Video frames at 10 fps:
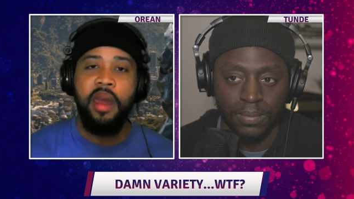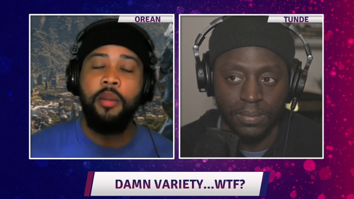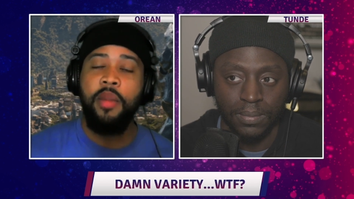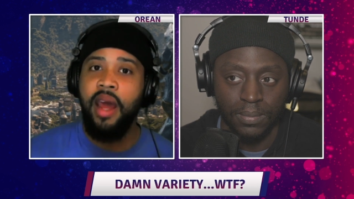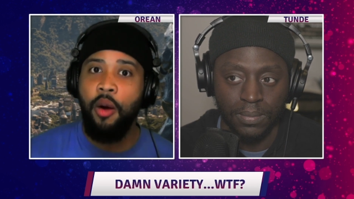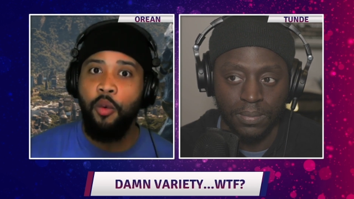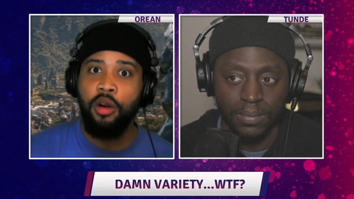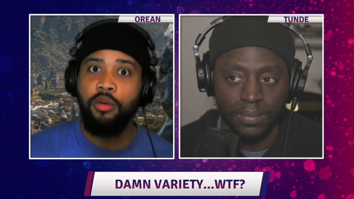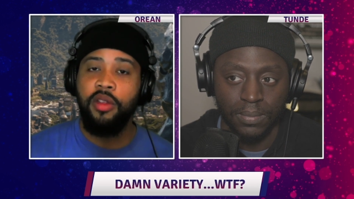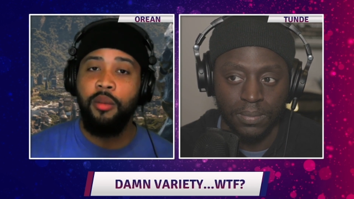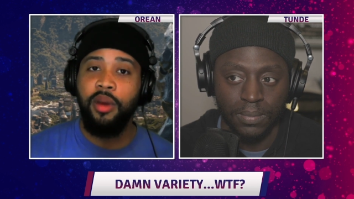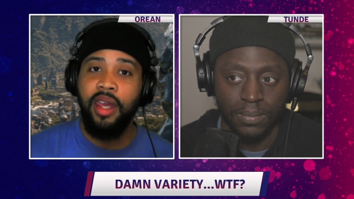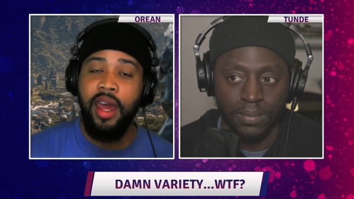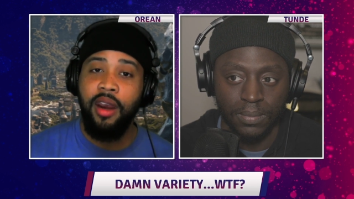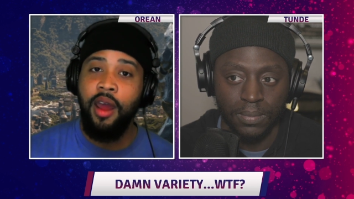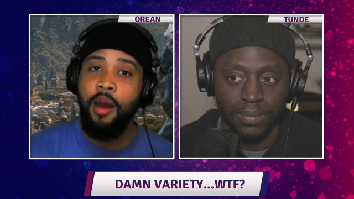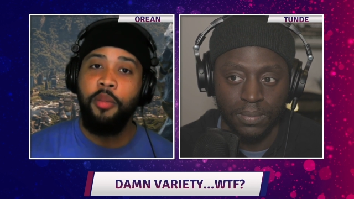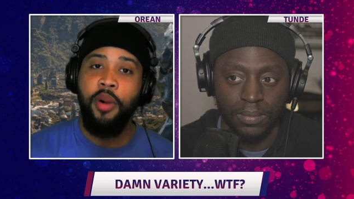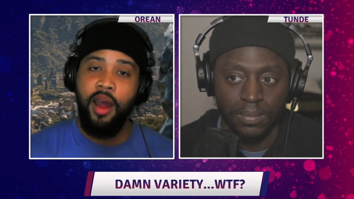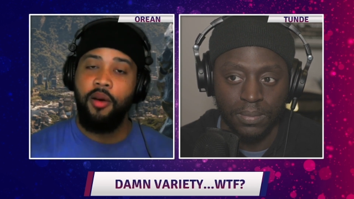Speaker 1: We may or may not work with him again,
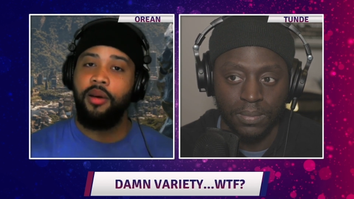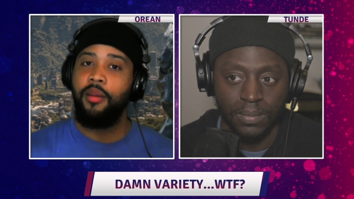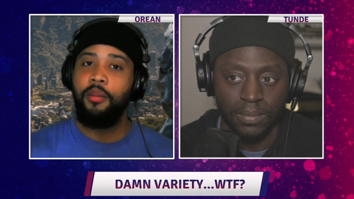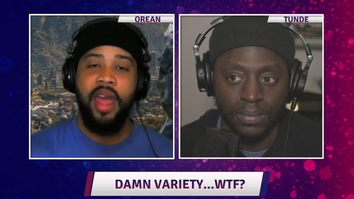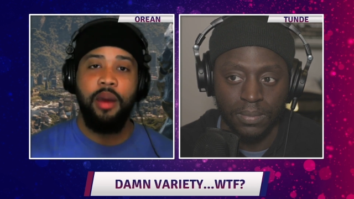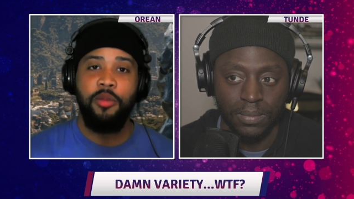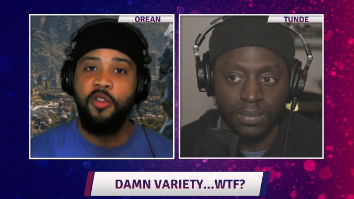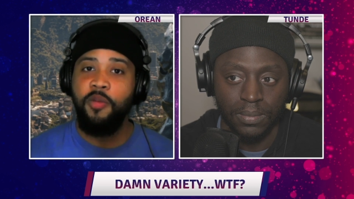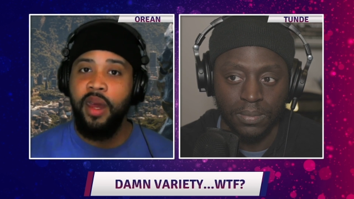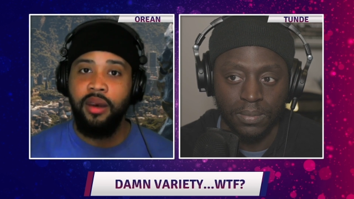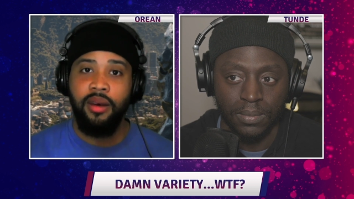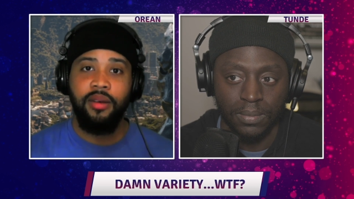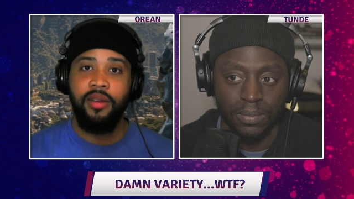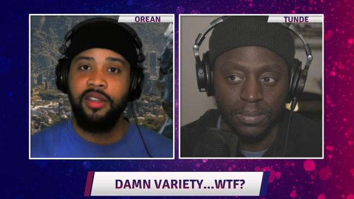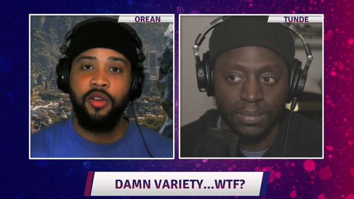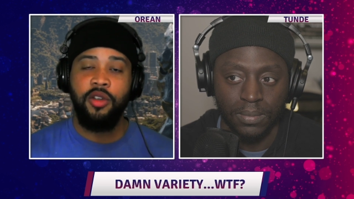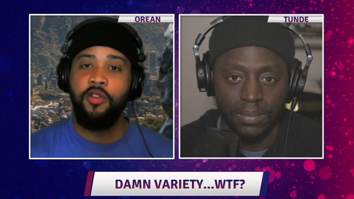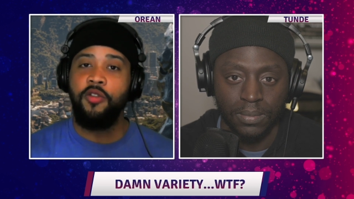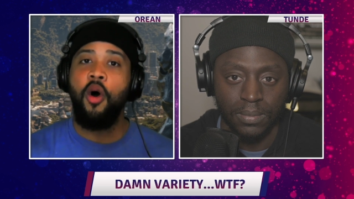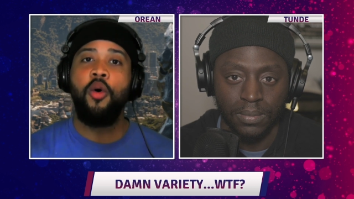but damn, you've been this new,
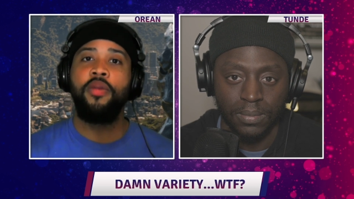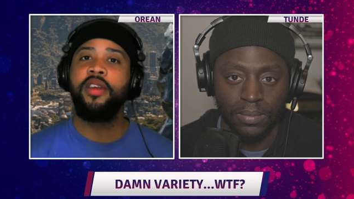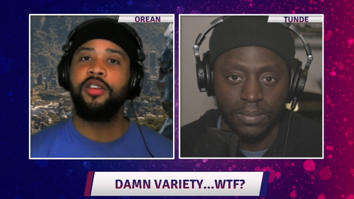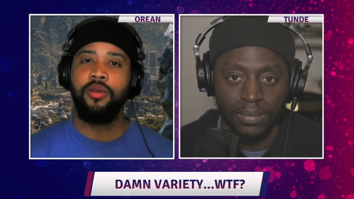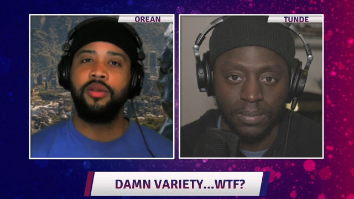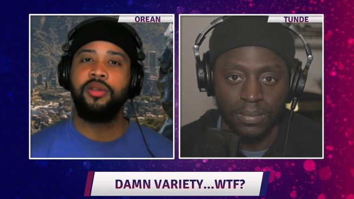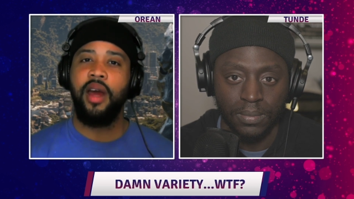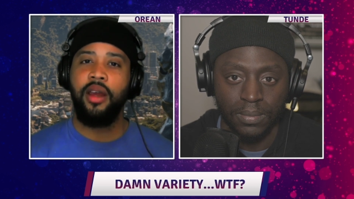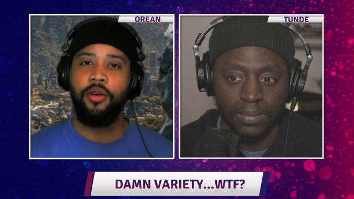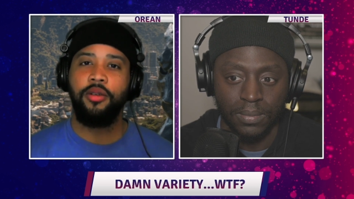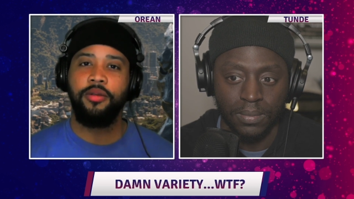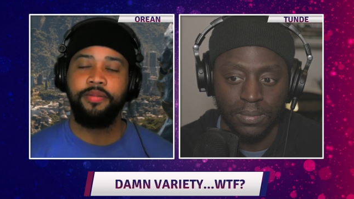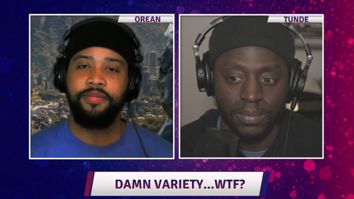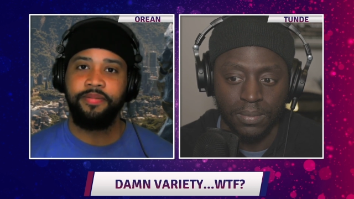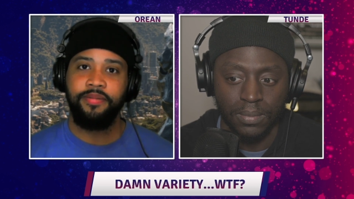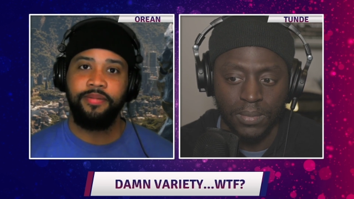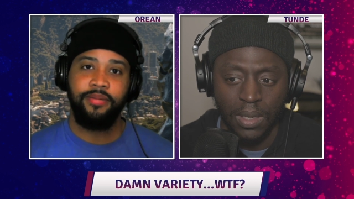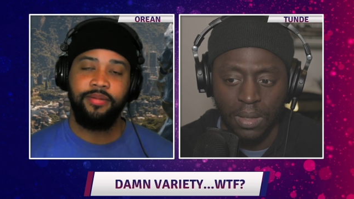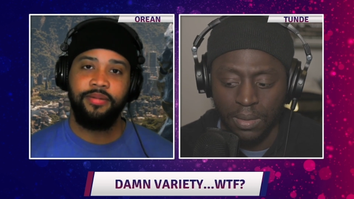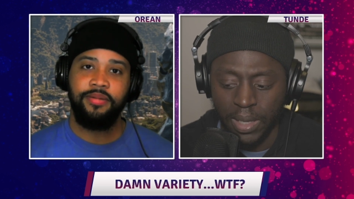you've owned this news cycle.
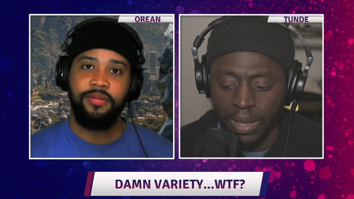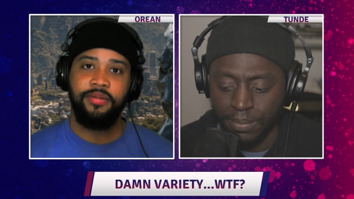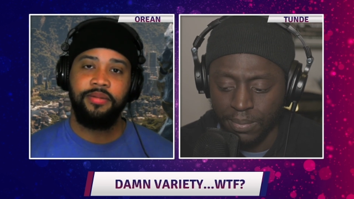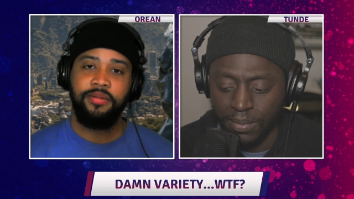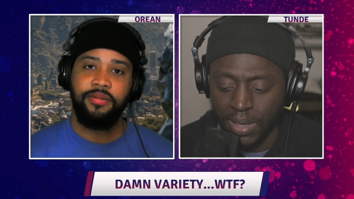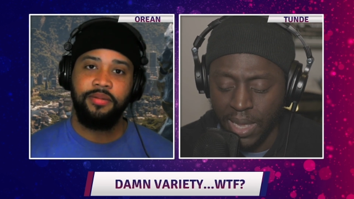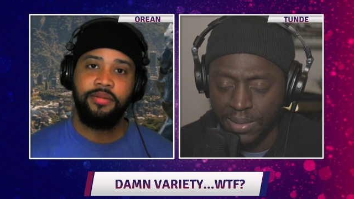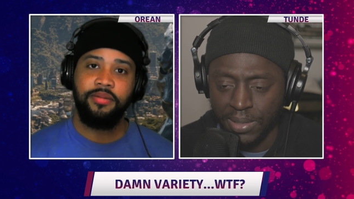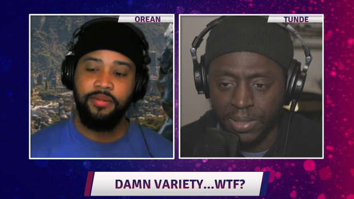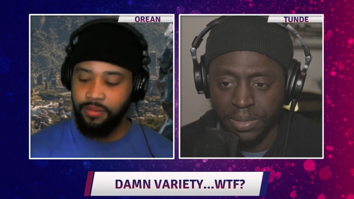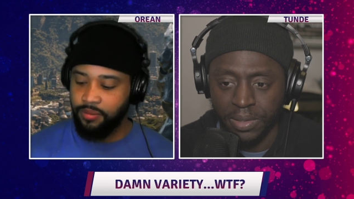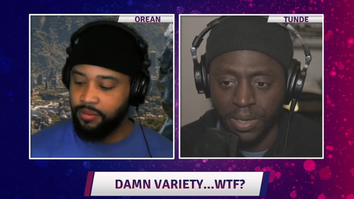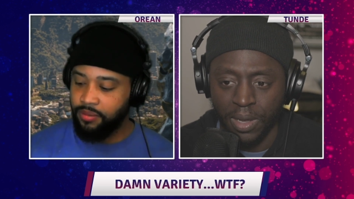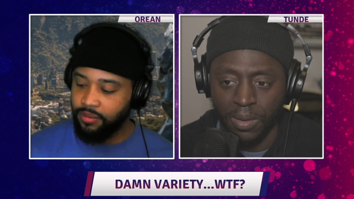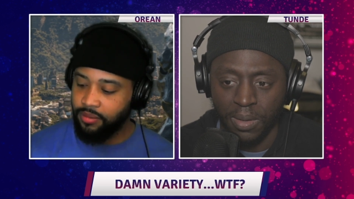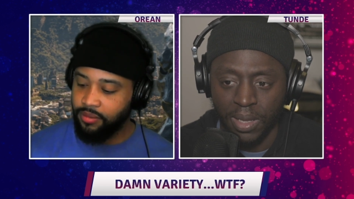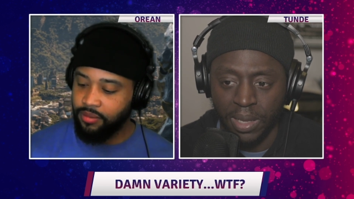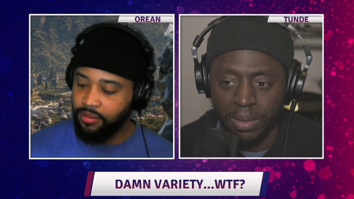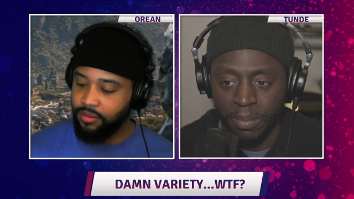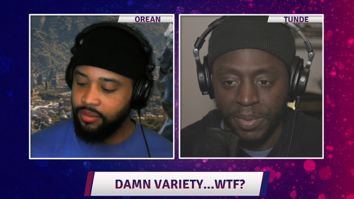
Speaker 2: Yeah, not necessarily. No,
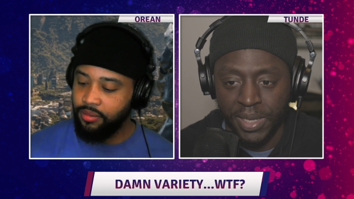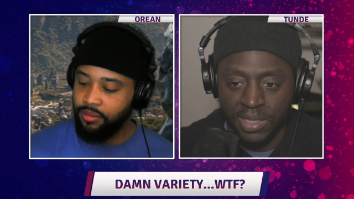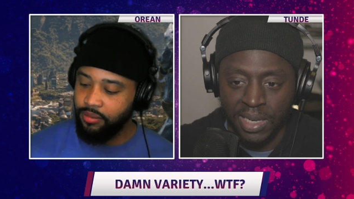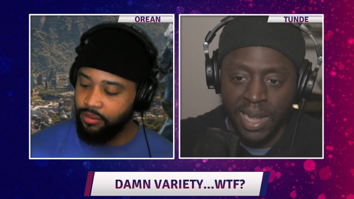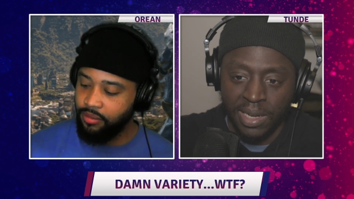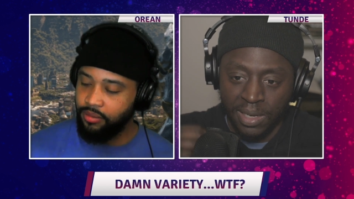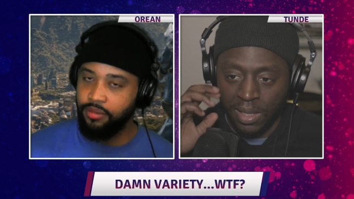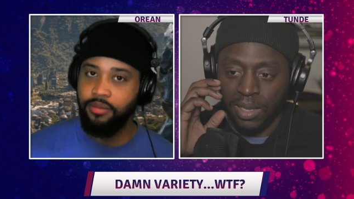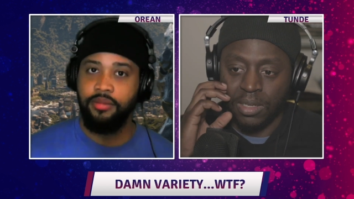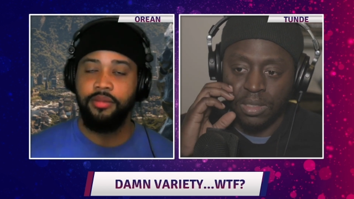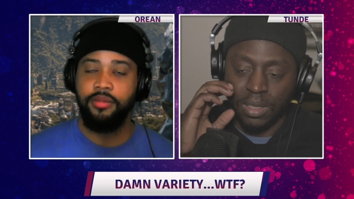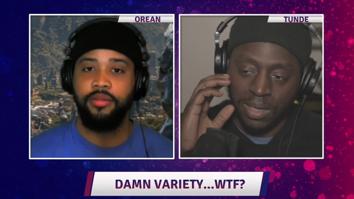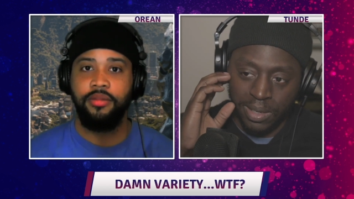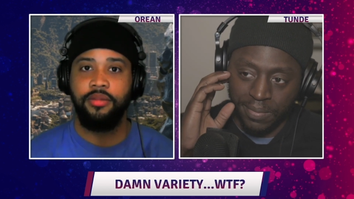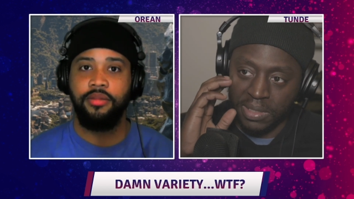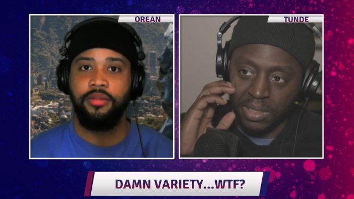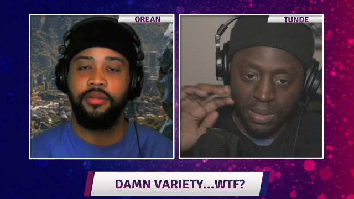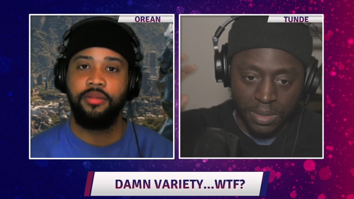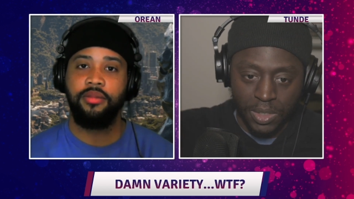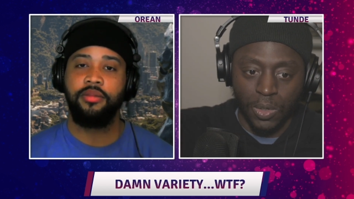uh, because not in, in the kind of like the,
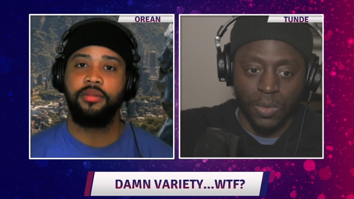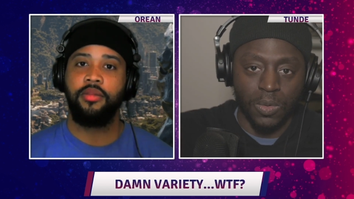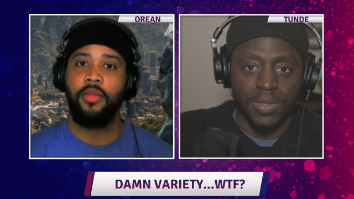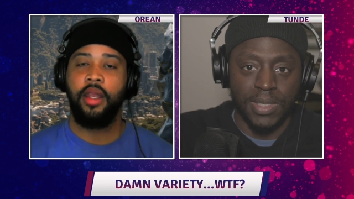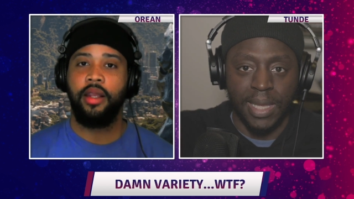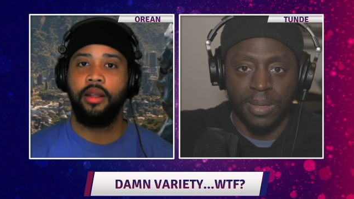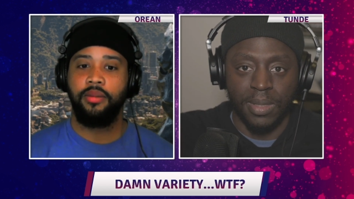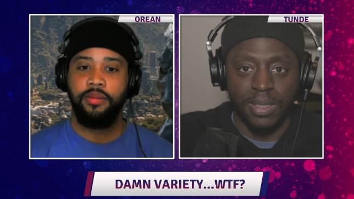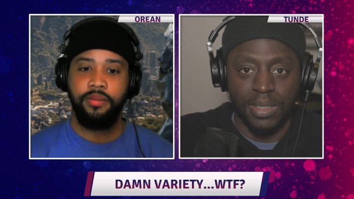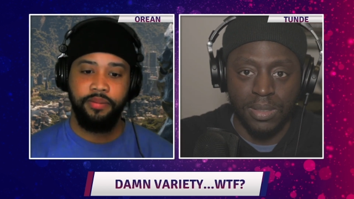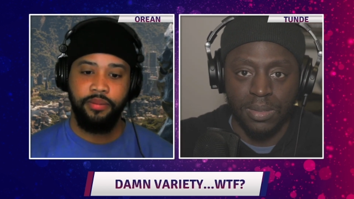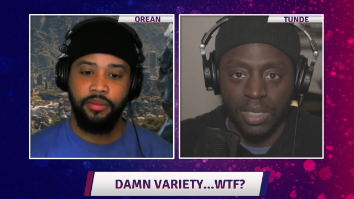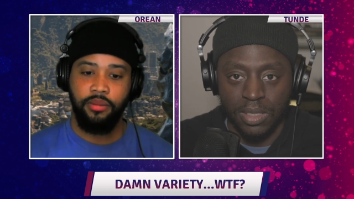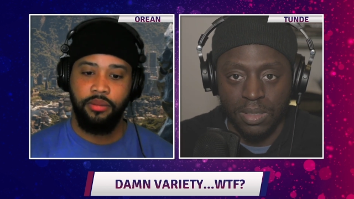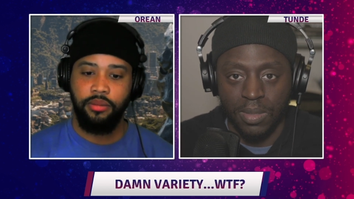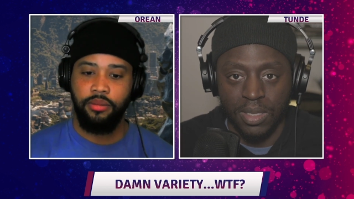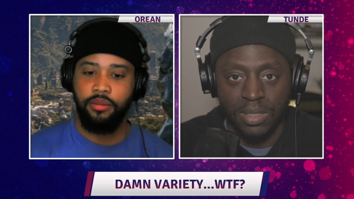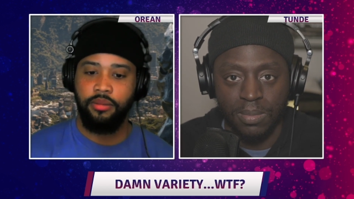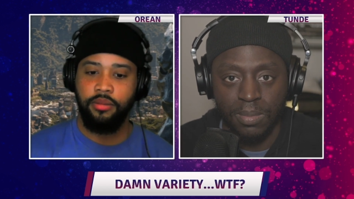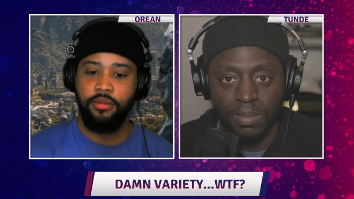the circles that this this this